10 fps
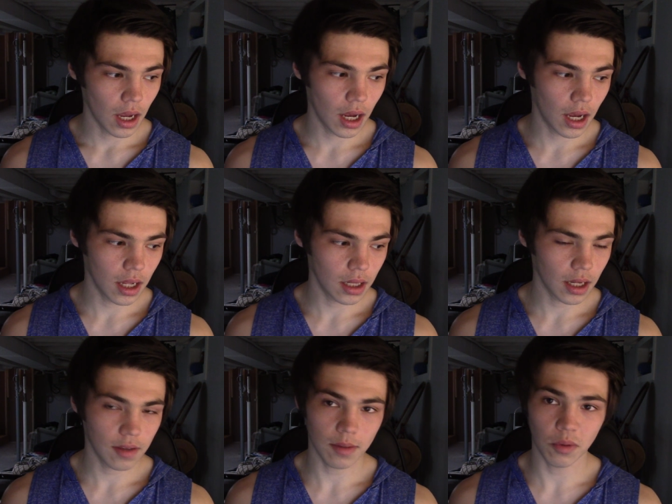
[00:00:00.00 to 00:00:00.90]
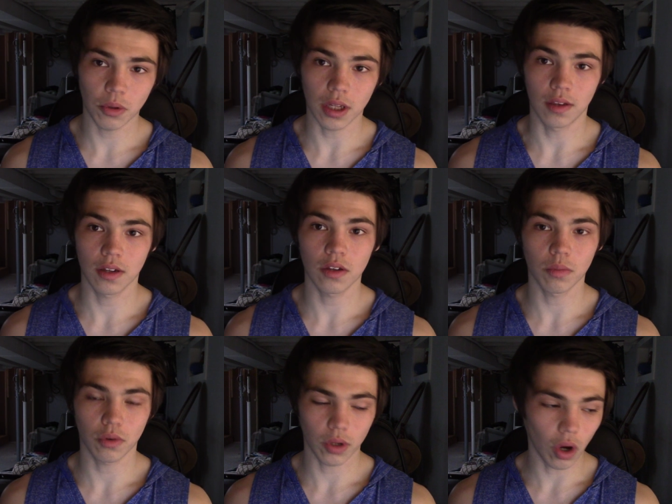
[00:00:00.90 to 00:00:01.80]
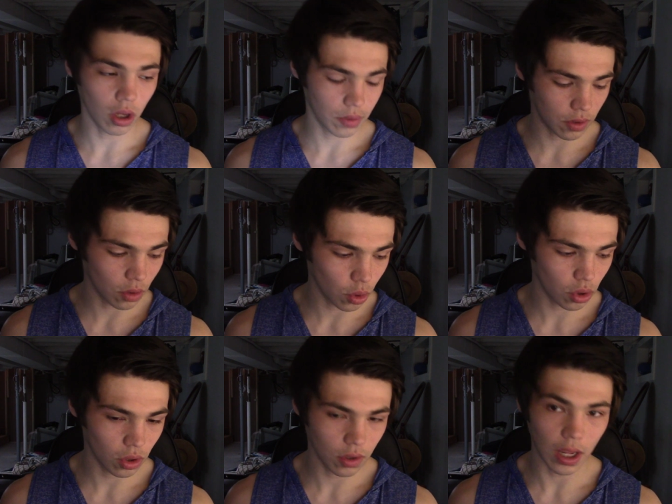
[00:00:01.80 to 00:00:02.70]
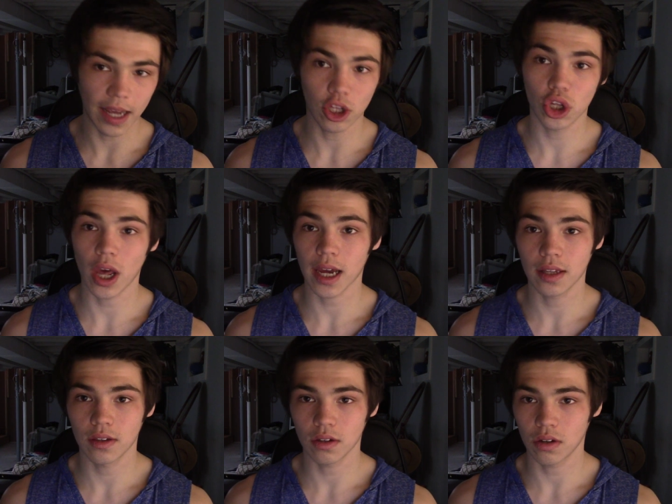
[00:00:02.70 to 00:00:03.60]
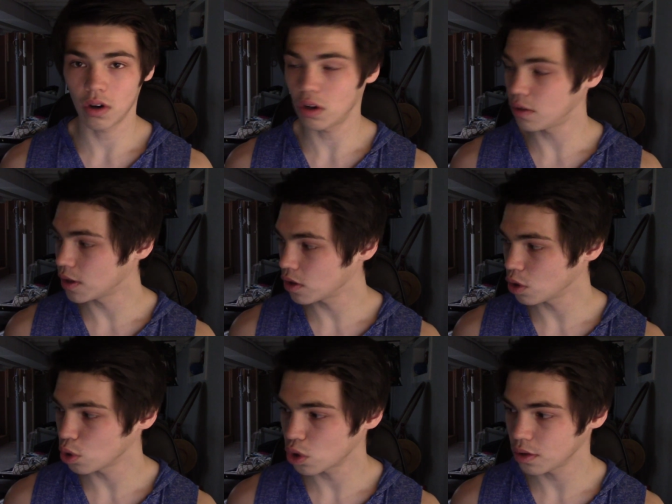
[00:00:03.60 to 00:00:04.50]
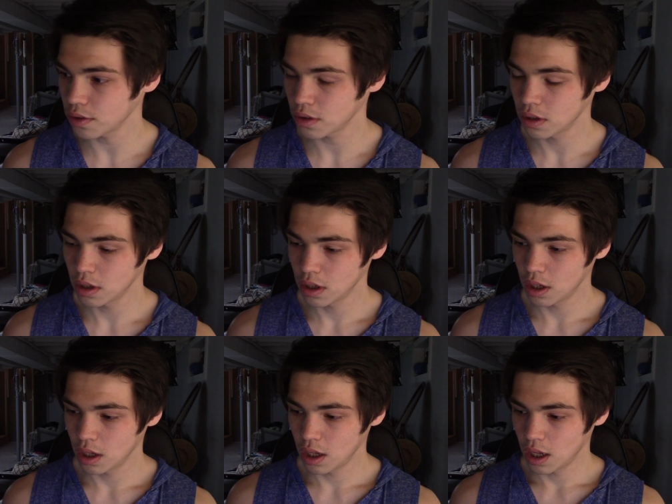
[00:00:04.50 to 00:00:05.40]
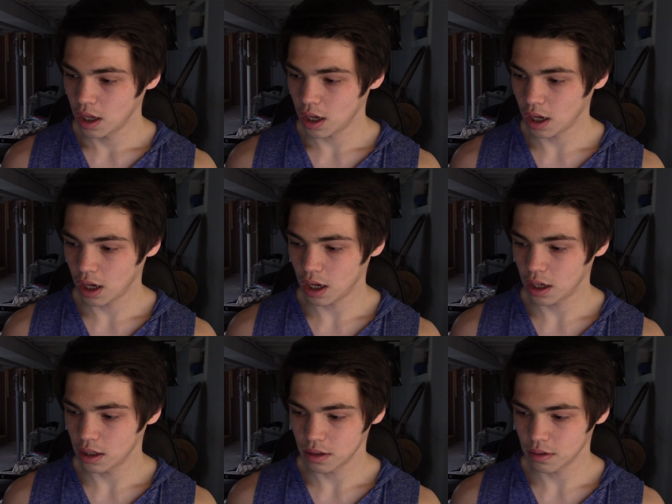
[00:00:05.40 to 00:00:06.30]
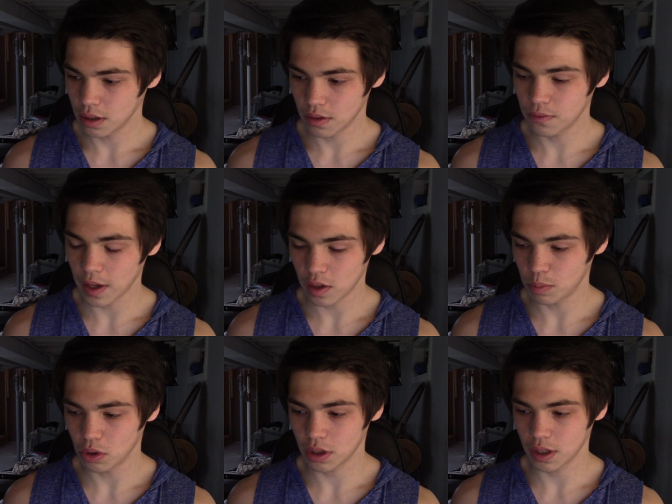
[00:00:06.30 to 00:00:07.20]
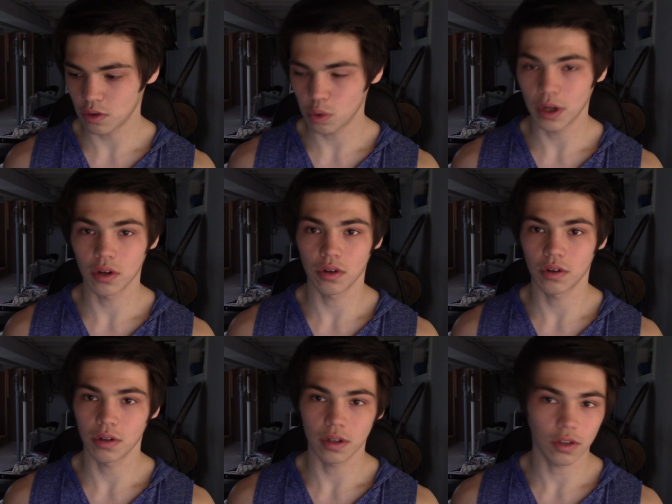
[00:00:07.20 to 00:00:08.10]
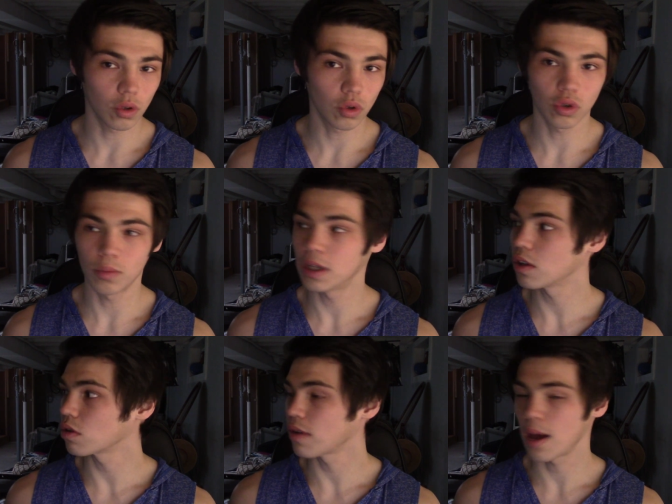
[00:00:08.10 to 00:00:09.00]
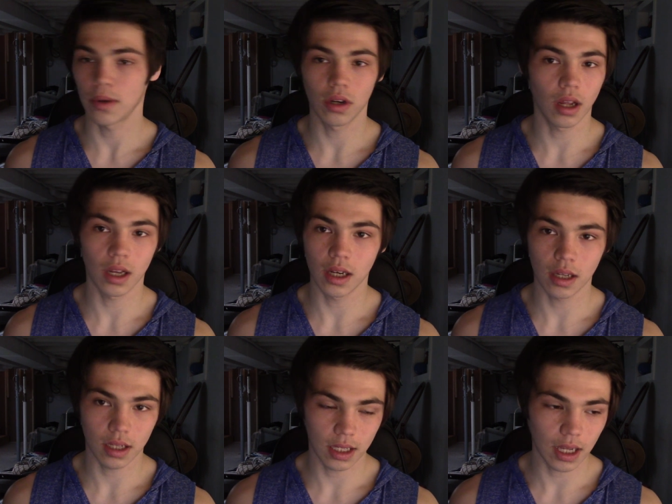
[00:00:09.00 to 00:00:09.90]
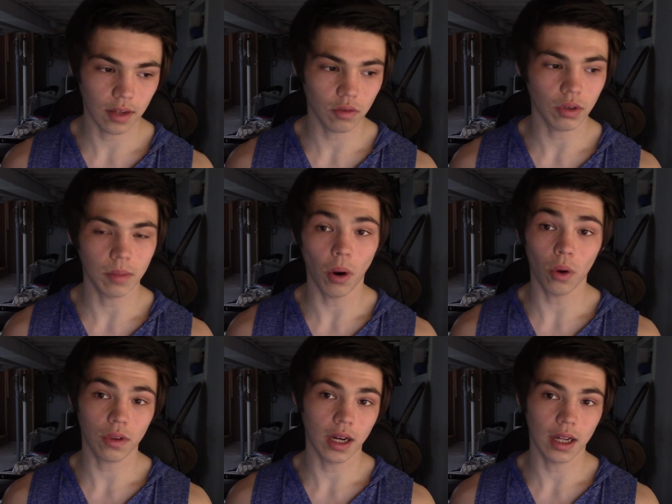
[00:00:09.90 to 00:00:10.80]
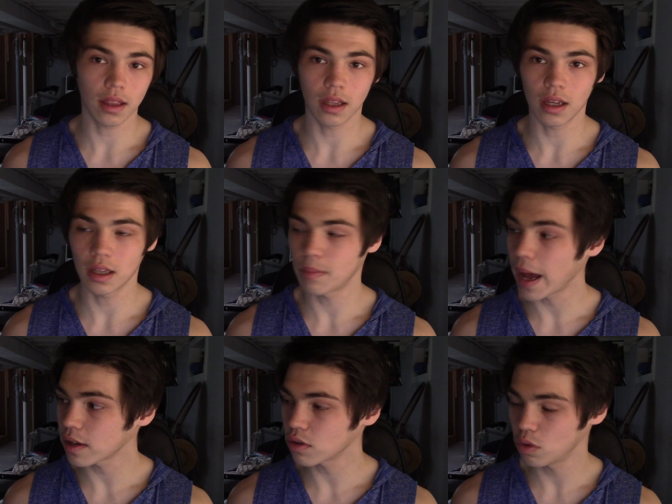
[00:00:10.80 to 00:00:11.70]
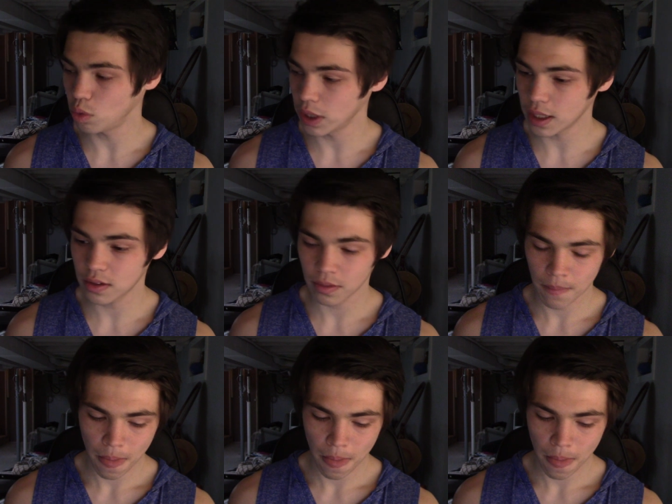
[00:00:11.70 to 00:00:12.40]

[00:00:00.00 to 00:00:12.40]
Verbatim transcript: And that seems pretty consistent between all of his socials. I checked all of his socials uh, his Facebook, his Twitter, his YouTube, and Instagram, and, and he hasn't really posted anything in the past two weeks.